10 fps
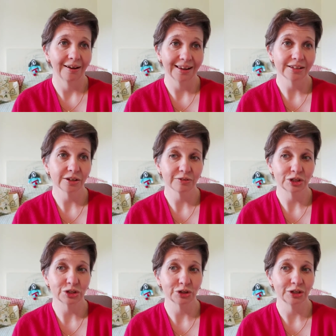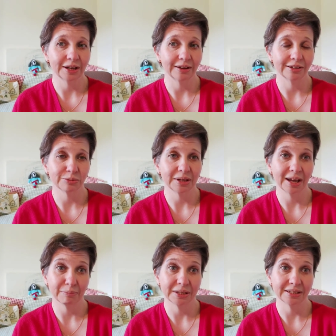I'll hand over to Tonya now, as we
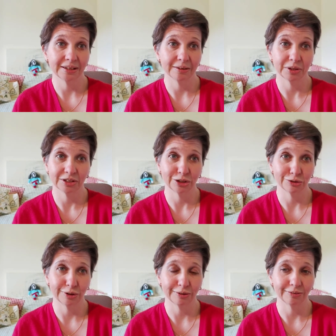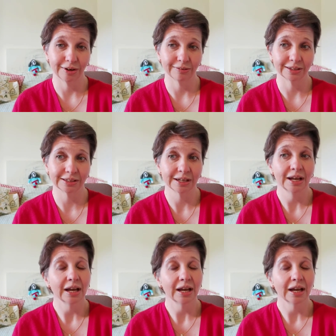can't be together because of the coronavirus,